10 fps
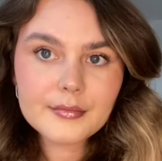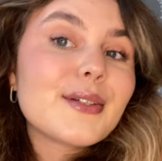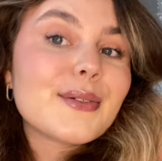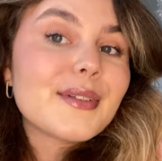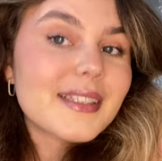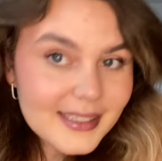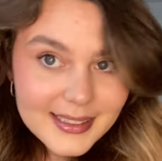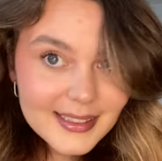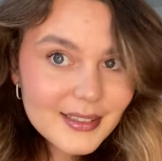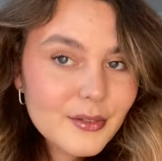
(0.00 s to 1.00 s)
So this
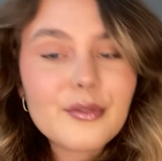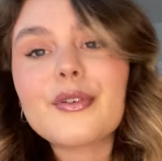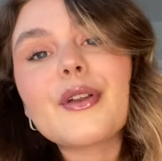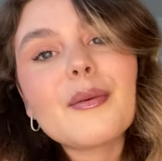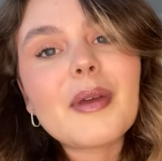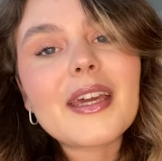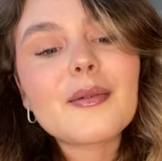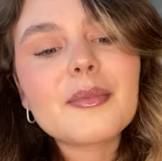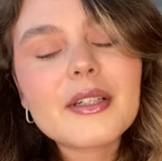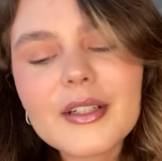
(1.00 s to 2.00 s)
is it for the
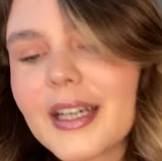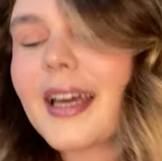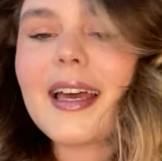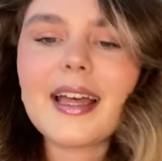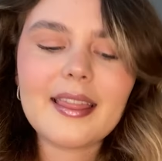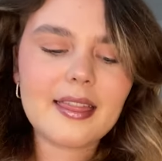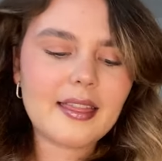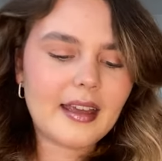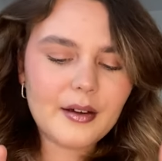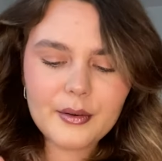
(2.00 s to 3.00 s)
makeup look,
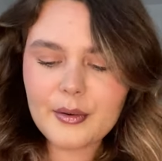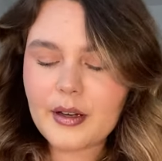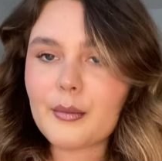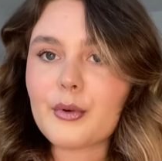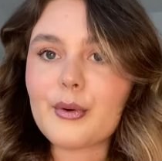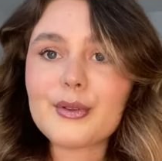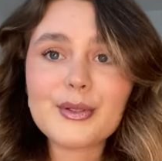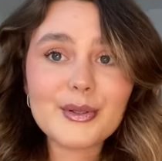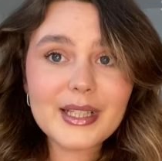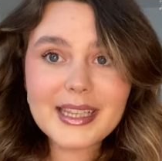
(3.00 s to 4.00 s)
and now I'm going
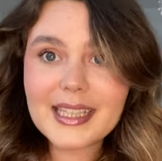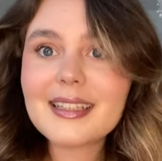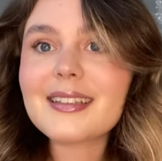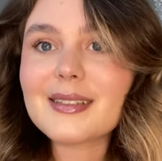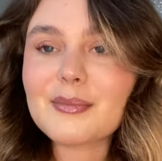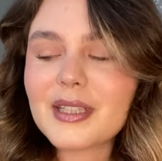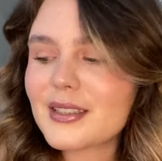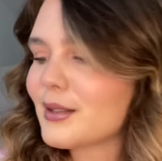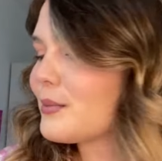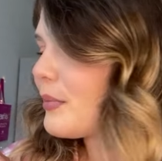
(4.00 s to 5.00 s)
to clean this
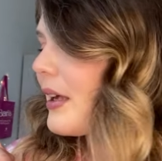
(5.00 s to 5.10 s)
mess up